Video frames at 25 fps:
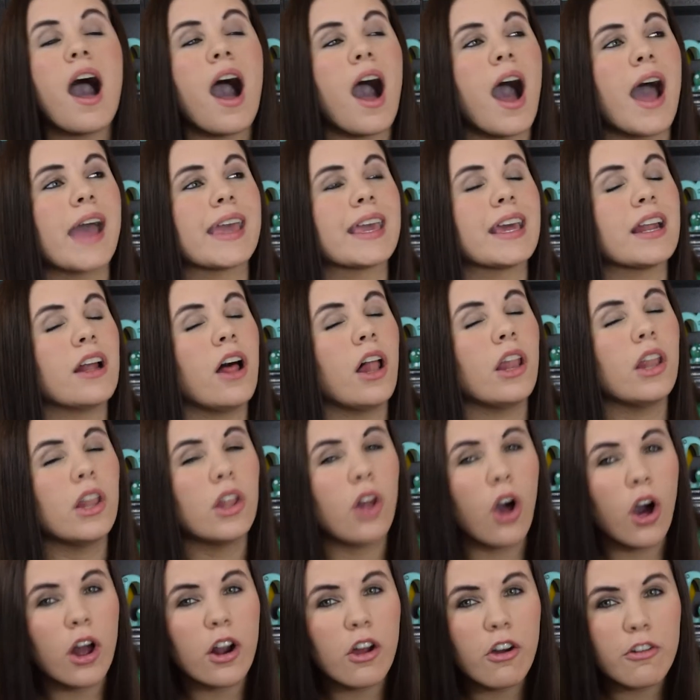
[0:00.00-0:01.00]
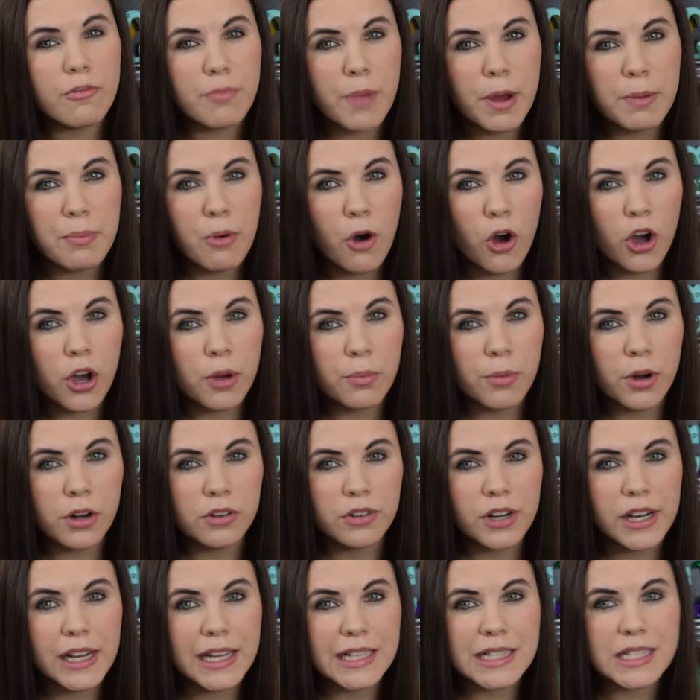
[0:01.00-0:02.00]
I get a lot of my Pokemon
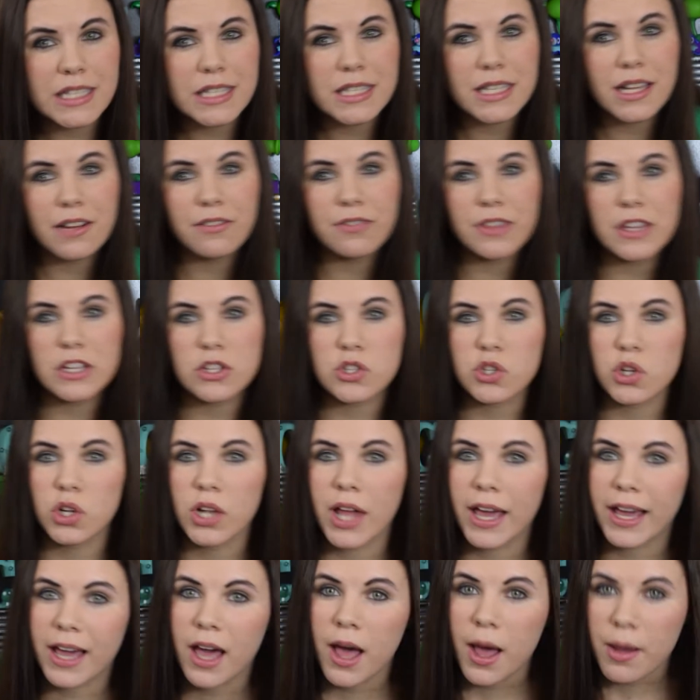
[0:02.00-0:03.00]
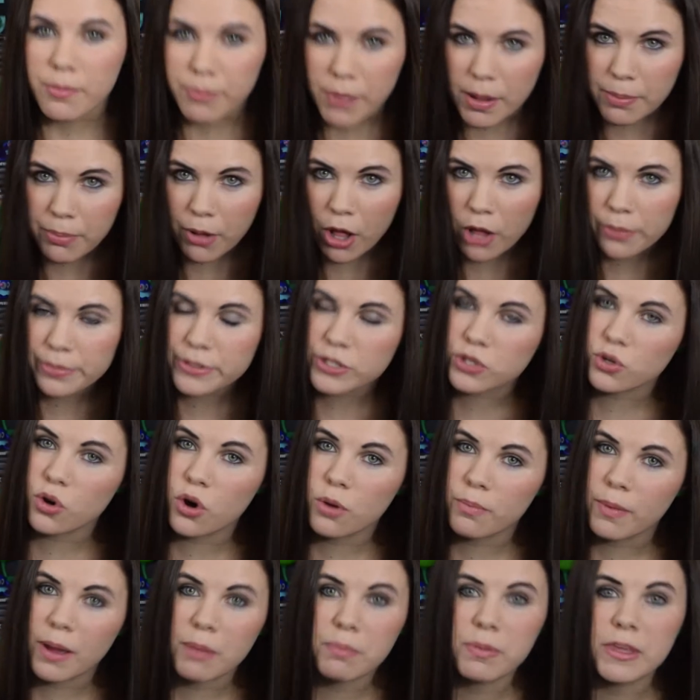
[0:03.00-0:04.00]
related stuff there, so like my
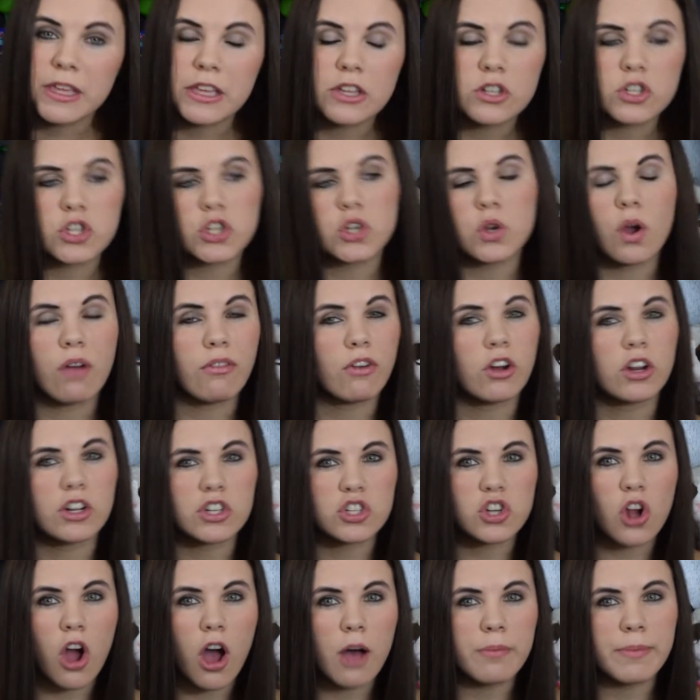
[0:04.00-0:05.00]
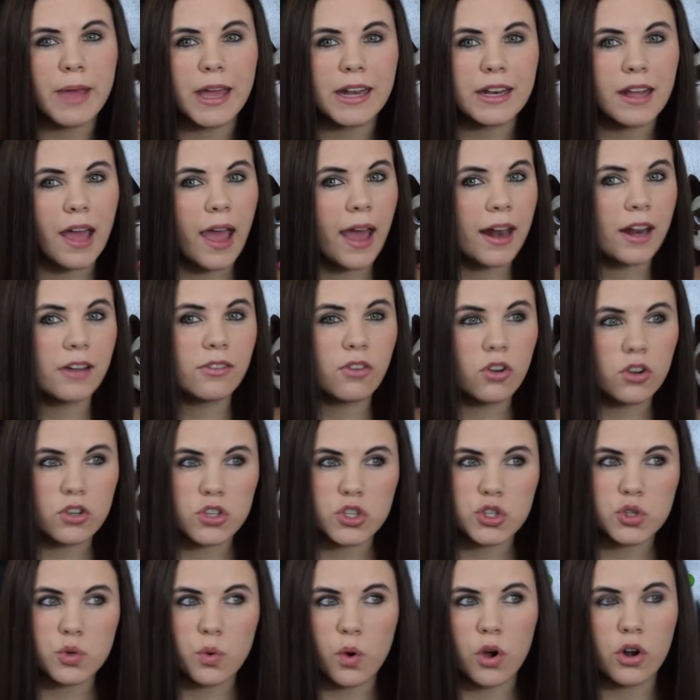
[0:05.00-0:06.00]
Bulbasaur, my Pikachu, I've got a Charmander, and I've got a
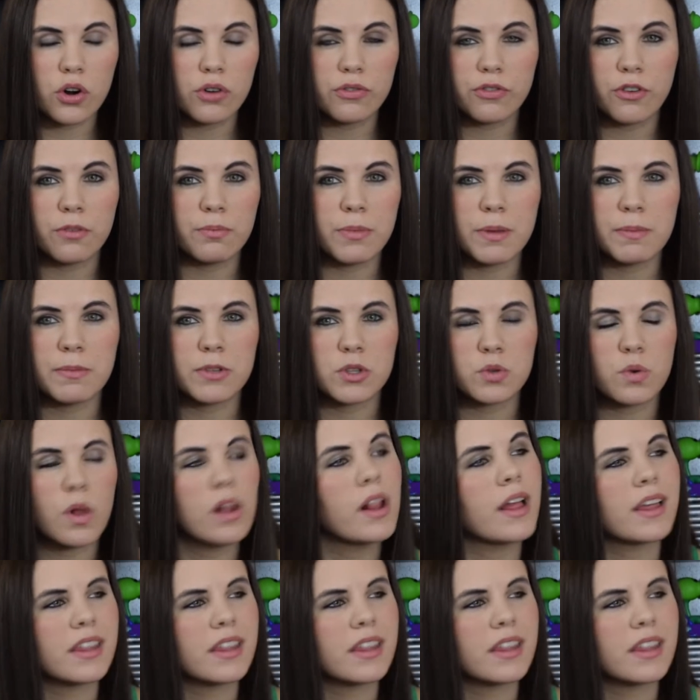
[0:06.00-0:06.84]
Squirtle from them as well.